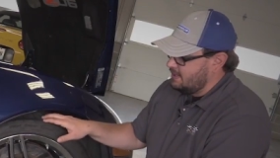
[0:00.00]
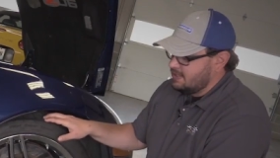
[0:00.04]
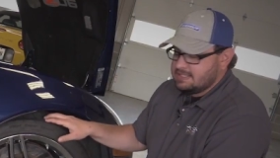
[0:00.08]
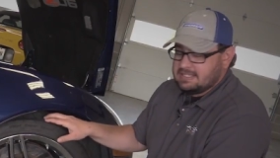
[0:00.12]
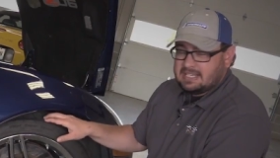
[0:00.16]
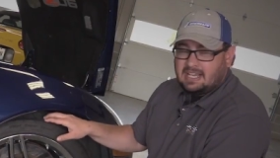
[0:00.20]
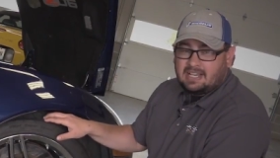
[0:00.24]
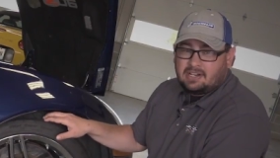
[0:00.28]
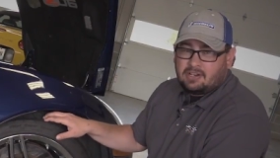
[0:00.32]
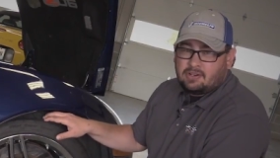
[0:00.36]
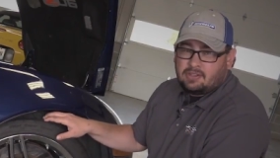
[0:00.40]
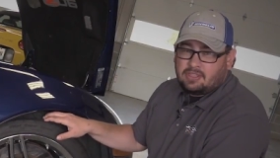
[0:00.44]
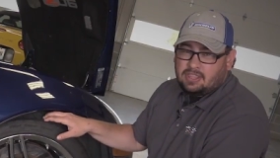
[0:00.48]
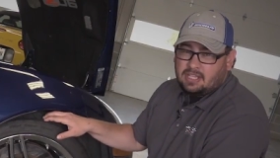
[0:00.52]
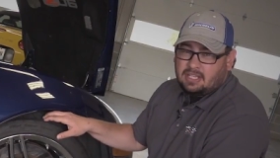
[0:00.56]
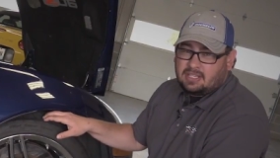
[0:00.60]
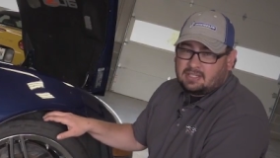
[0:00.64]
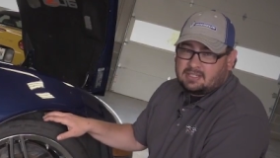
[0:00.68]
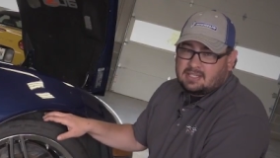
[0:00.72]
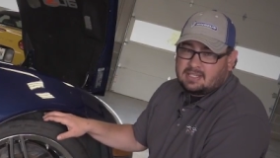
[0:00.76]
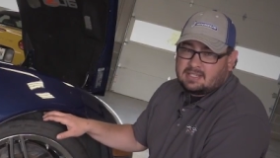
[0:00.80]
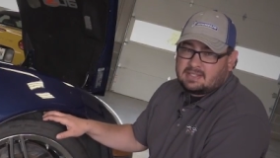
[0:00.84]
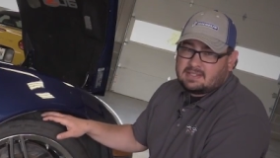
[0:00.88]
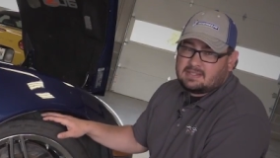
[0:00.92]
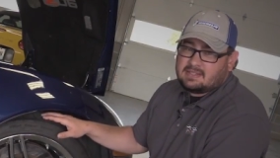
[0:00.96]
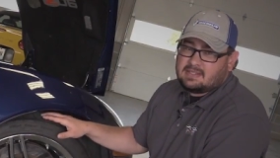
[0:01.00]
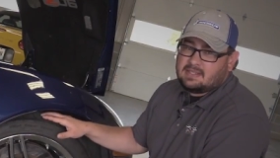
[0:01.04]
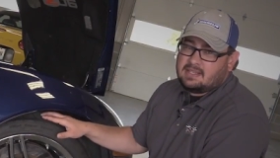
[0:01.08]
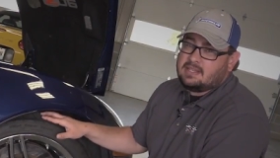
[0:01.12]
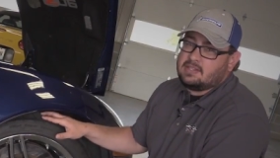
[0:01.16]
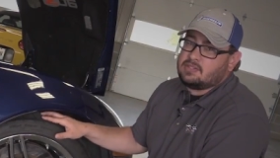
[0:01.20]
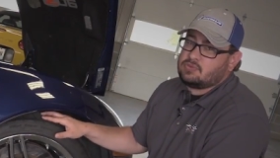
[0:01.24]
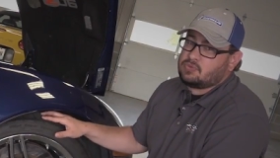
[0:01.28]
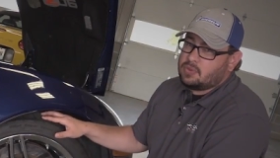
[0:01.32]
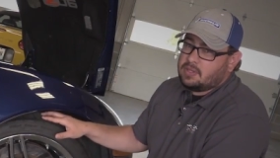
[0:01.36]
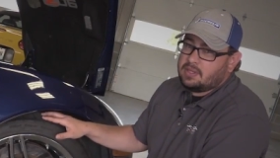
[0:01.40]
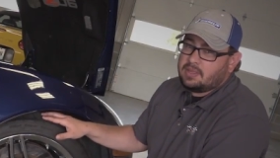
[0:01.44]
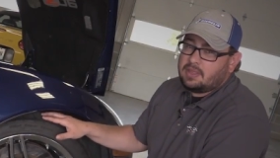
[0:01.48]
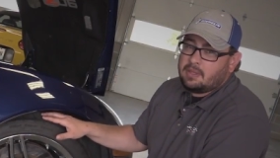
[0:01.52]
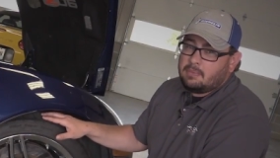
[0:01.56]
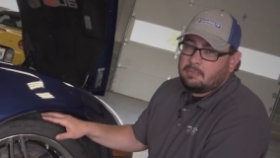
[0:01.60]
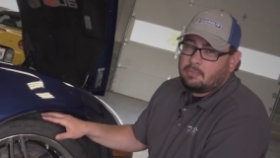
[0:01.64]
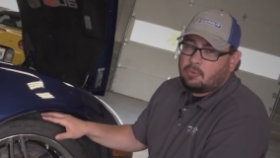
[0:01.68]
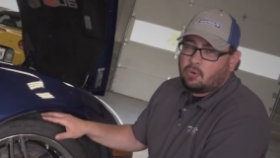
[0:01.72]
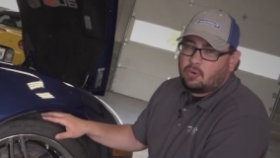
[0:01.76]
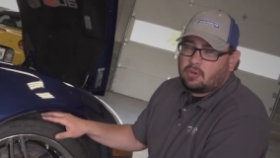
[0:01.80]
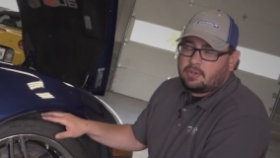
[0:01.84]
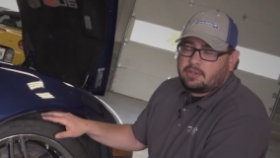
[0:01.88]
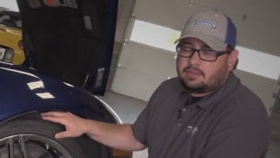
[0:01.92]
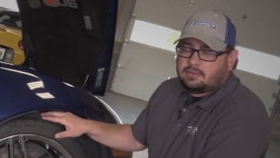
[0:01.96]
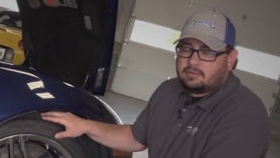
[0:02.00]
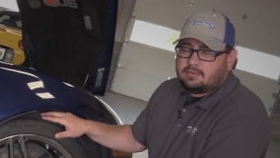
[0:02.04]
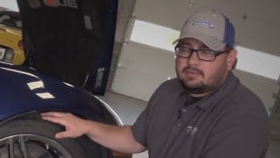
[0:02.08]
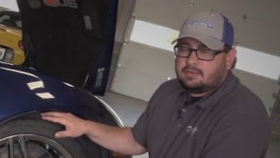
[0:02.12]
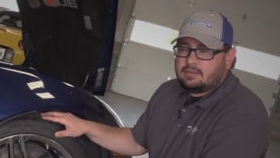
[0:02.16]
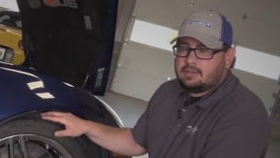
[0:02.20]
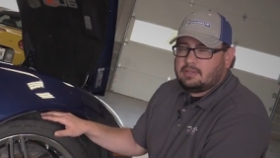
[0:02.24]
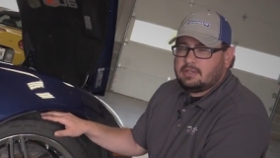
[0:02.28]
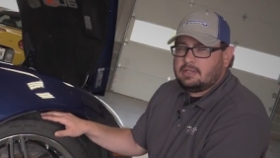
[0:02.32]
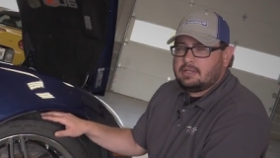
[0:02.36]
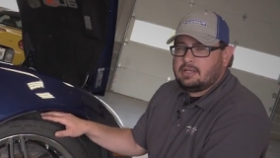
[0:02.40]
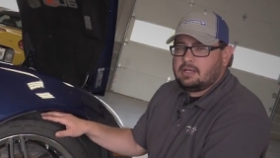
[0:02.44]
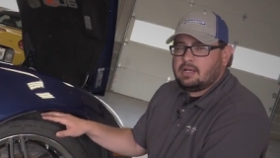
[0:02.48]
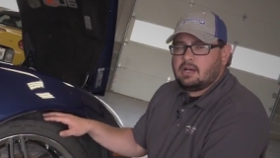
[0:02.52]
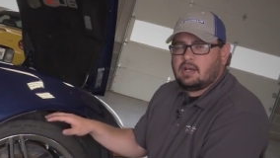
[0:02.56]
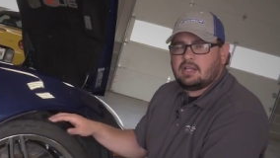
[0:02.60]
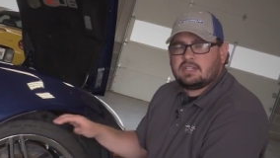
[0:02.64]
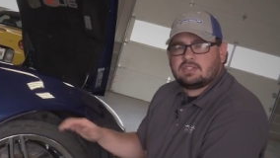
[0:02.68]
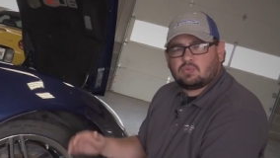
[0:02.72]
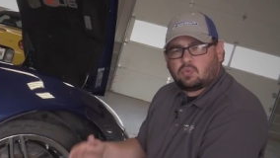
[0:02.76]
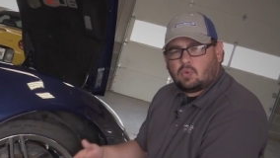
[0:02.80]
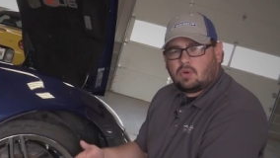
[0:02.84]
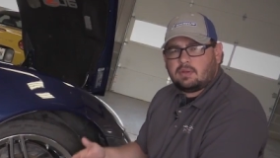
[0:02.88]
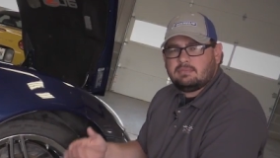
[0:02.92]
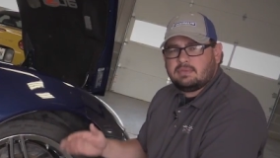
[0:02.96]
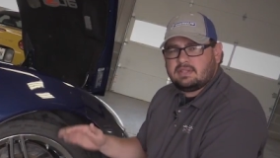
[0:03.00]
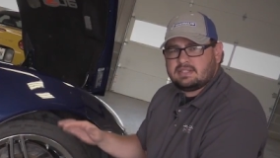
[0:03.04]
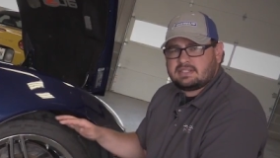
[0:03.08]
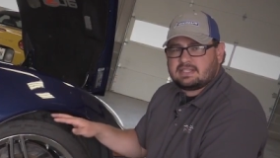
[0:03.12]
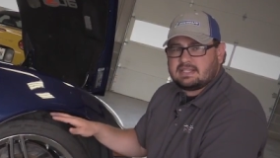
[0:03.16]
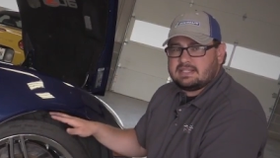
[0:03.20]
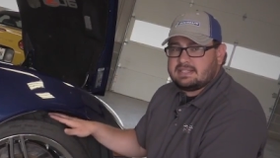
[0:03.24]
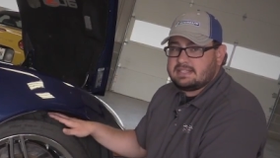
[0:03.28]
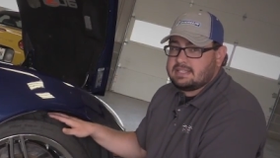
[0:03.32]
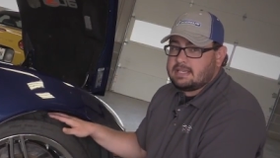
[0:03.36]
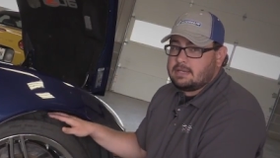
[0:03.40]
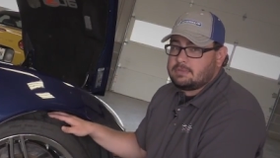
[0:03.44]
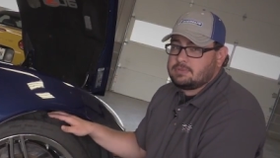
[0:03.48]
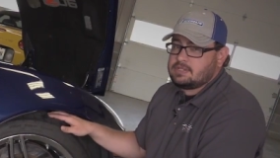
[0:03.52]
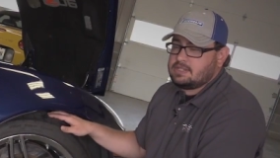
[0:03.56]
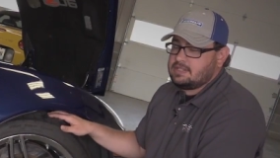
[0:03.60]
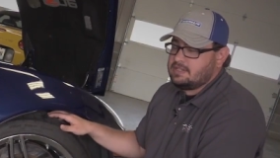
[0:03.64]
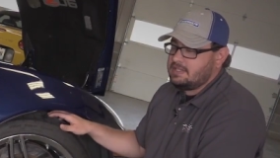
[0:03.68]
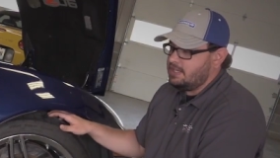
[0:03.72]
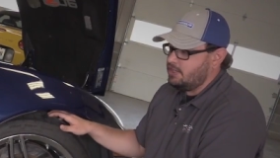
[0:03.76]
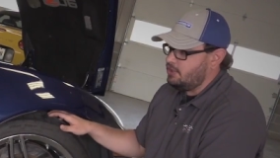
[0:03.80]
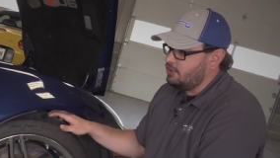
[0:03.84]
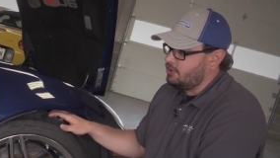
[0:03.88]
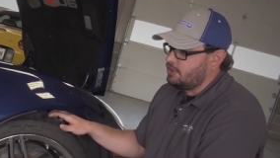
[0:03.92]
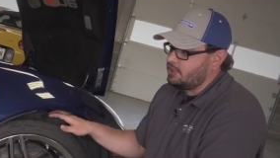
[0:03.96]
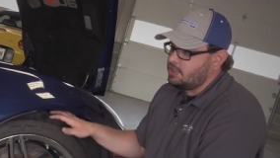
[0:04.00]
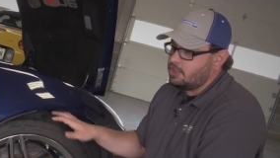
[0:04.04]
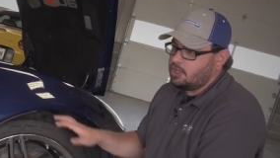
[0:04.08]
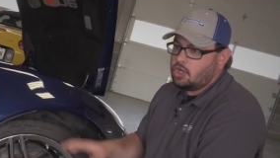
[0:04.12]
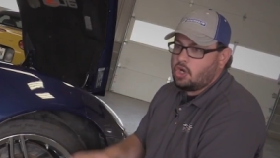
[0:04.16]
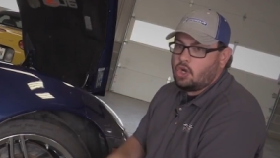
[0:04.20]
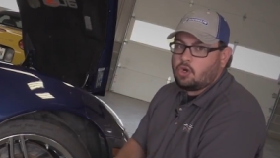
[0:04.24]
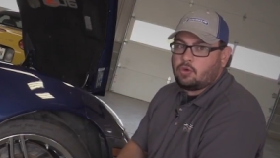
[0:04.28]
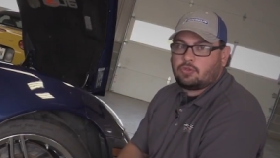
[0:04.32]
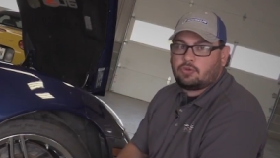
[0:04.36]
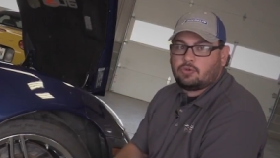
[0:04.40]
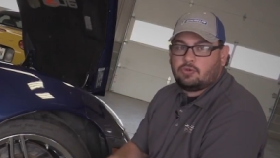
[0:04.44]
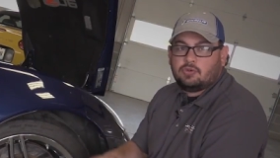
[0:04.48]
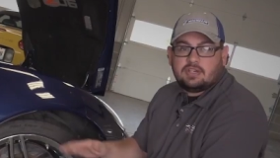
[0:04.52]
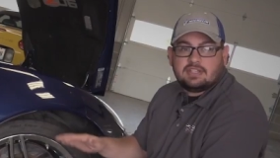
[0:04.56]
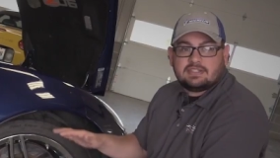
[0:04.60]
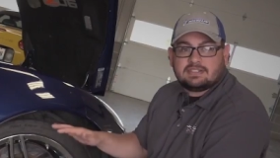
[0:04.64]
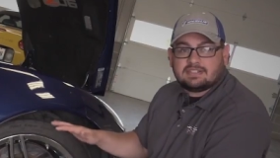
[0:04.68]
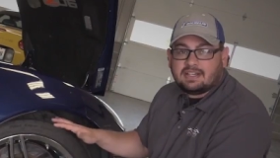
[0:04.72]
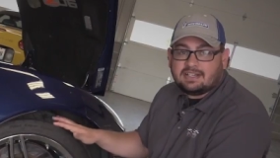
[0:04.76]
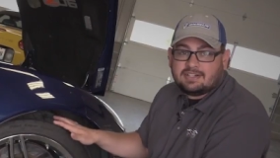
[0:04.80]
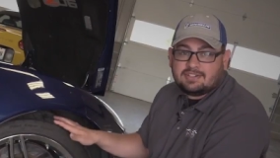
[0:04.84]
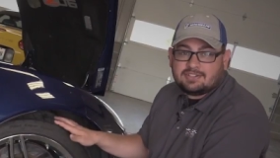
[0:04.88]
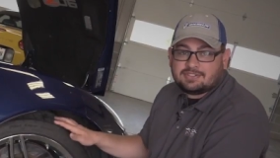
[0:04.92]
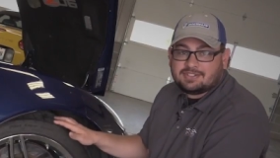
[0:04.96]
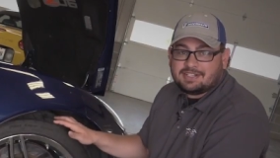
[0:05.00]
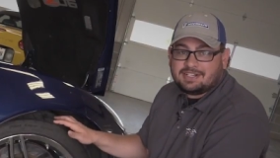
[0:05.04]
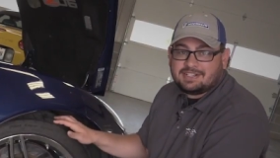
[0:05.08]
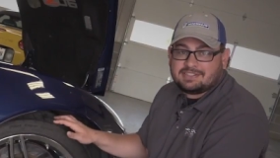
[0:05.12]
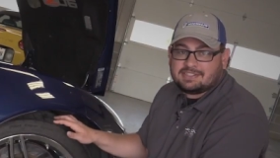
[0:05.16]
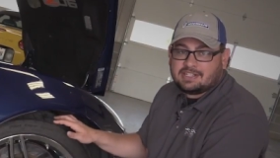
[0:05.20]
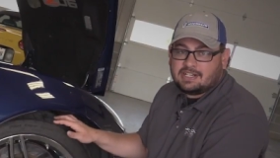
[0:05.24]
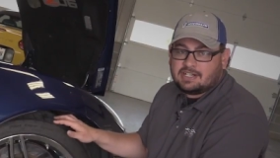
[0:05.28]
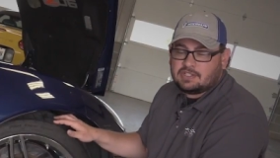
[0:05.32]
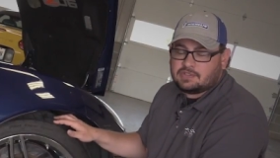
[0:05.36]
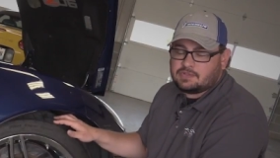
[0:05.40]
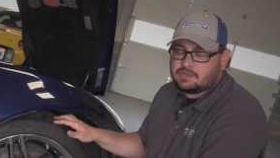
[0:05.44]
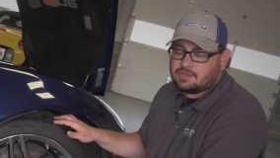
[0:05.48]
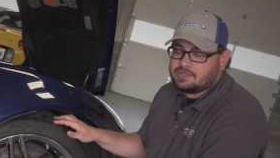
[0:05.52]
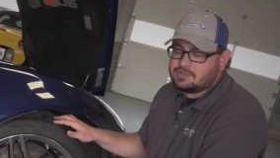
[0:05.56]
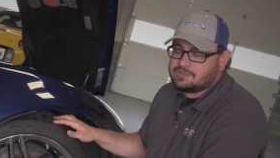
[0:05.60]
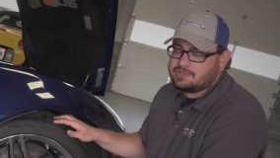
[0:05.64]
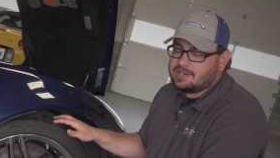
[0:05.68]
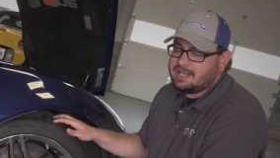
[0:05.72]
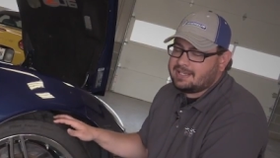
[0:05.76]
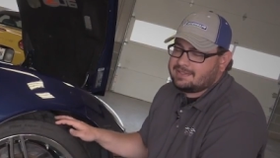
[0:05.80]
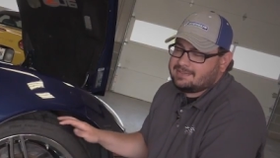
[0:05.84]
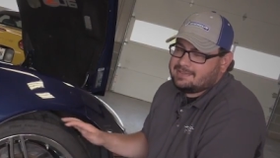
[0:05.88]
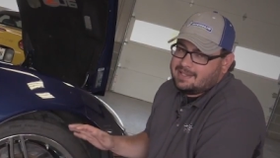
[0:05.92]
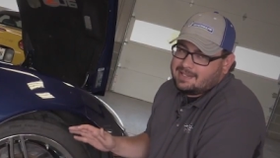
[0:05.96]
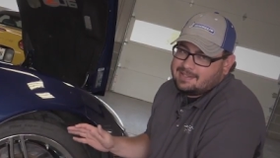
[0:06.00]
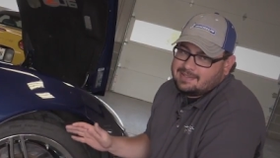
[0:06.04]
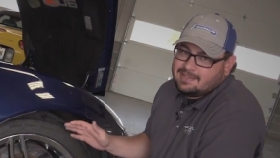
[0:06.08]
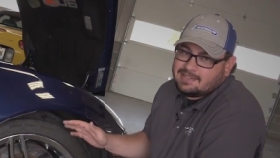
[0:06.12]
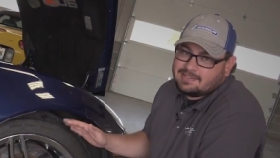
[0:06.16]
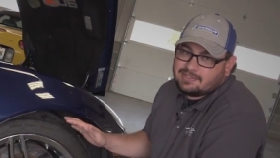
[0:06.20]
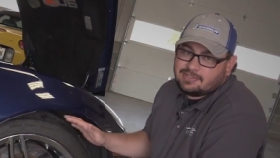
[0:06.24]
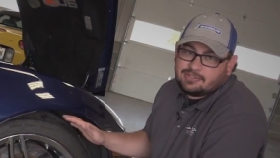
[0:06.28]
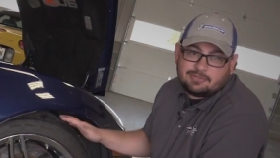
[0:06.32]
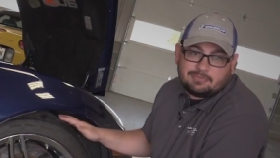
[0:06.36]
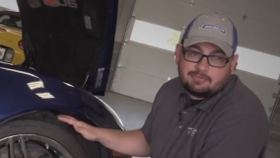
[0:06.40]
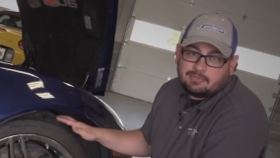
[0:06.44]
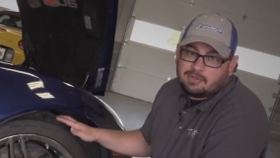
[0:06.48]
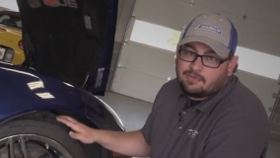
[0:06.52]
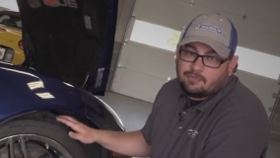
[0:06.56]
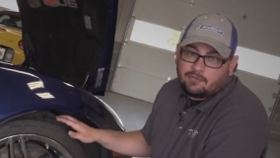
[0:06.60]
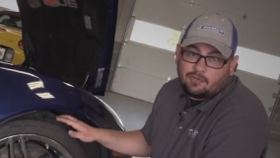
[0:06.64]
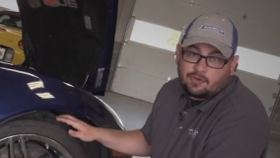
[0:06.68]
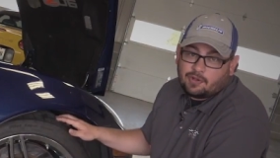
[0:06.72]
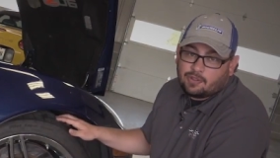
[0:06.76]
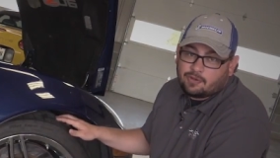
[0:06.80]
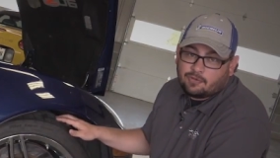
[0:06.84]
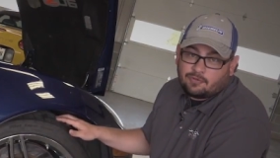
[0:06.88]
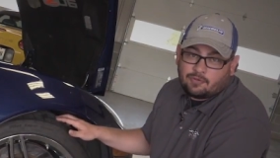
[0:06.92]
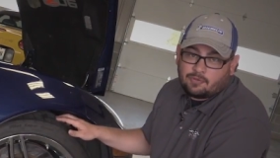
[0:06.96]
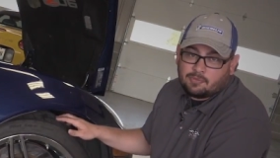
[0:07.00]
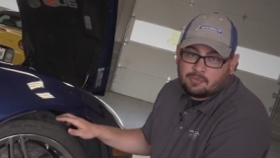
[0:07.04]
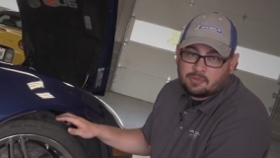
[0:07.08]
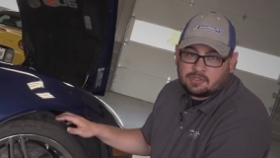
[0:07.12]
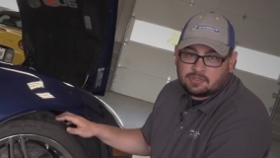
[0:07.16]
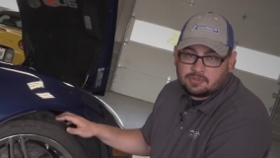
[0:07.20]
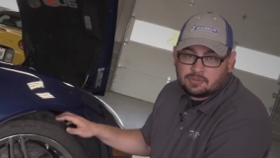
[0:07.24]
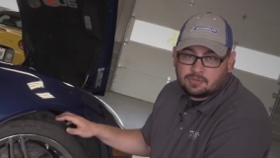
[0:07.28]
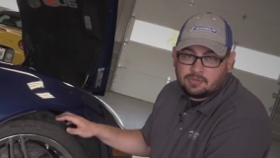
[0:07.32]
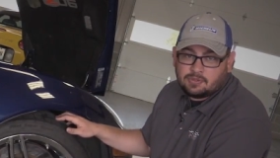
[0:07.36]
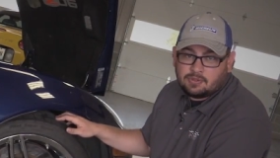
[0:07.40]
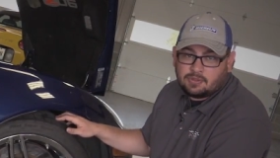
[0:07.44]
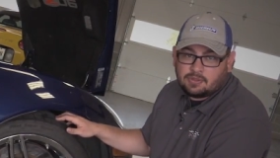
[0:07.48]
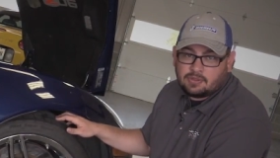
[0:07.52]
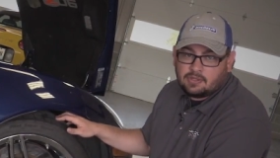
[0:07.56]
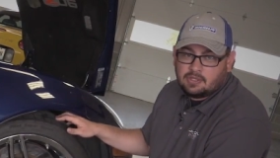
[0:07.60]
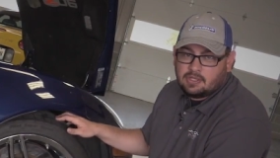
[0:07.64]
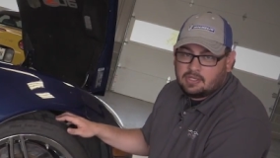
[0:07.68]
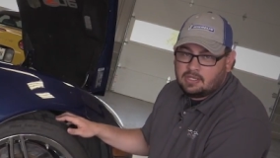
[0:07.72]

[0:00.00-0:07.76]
Tire thickness is really important. It's one misconception that you're going to go through an entire set of tires for a track day, and this couldn't be further from the truth.